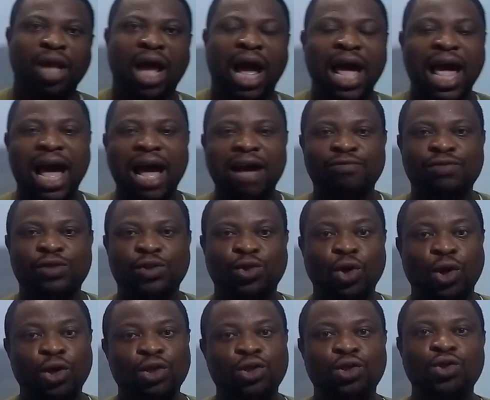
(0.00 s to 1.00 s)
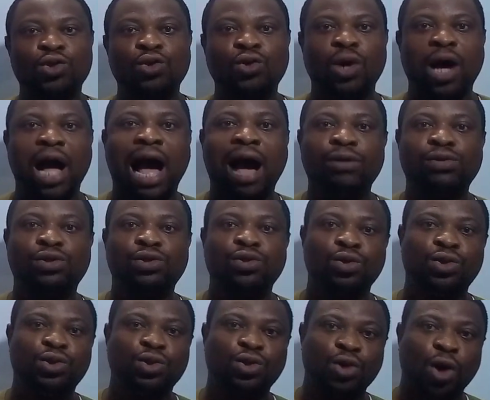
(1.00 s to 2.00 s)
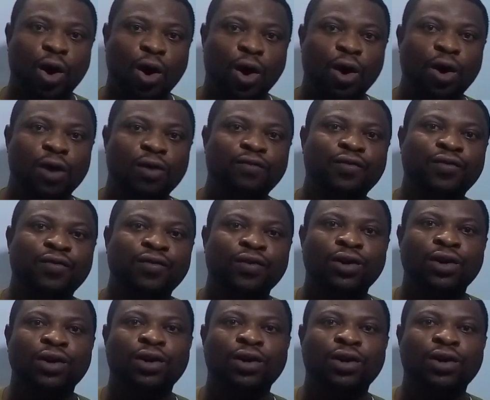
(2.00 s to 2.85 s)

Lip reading: I have showed you how to solve